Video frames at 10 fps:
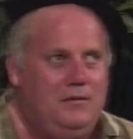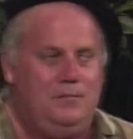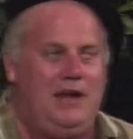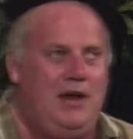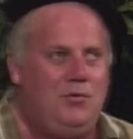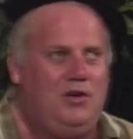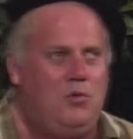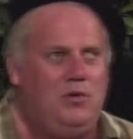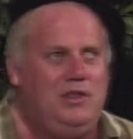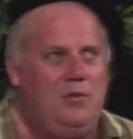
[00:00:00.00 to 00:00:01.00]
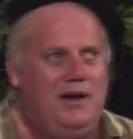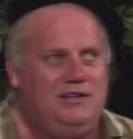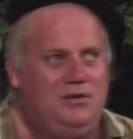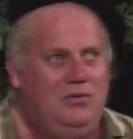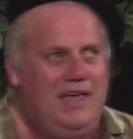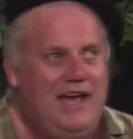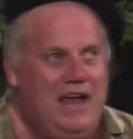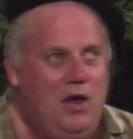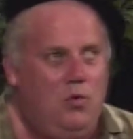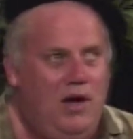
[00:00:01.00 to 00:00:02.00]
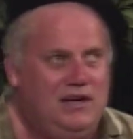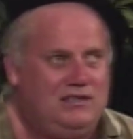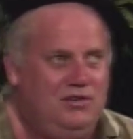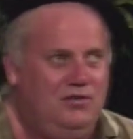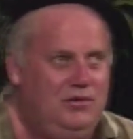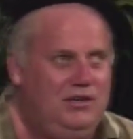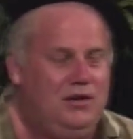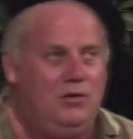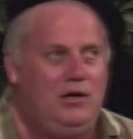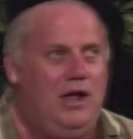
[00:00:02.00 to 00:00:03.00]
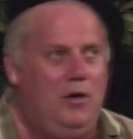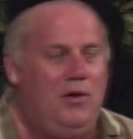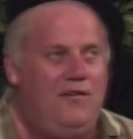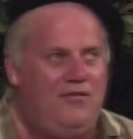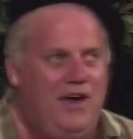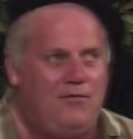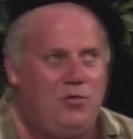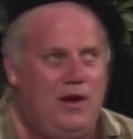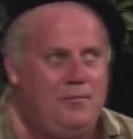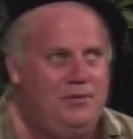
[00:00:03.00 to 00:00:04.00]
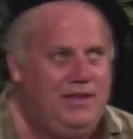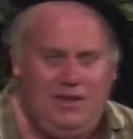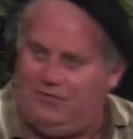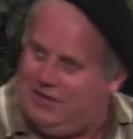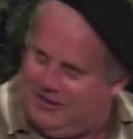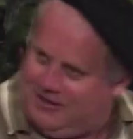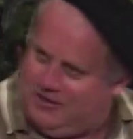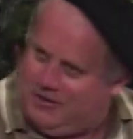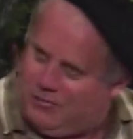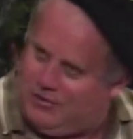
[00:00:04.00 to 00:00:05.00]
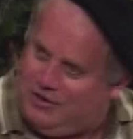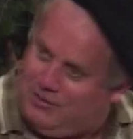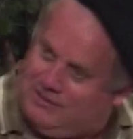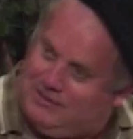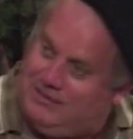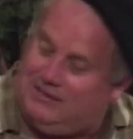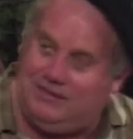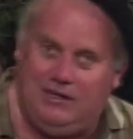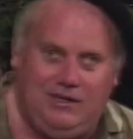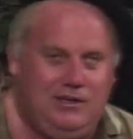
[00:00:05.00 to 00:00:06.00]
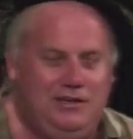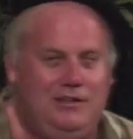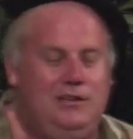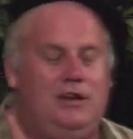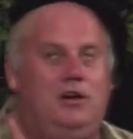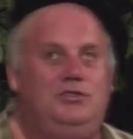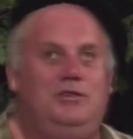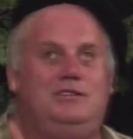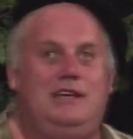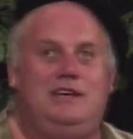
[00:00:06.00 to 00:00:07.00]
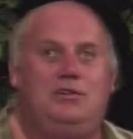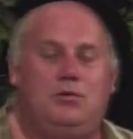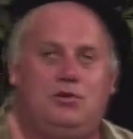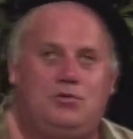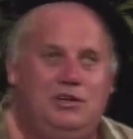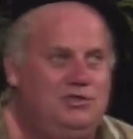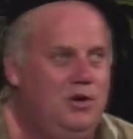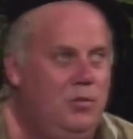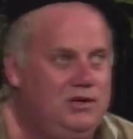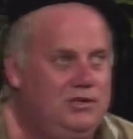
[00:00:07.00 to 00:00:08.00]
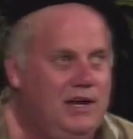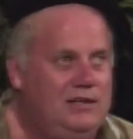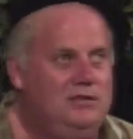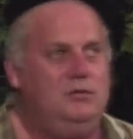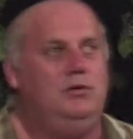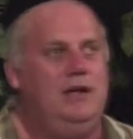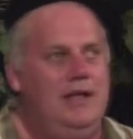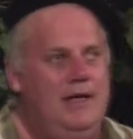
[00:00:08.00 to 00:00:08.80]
but I don't really want to do that. I want to, I want to fight for what I believe in. Arjuna is saying to Lord Krishna, what should I do?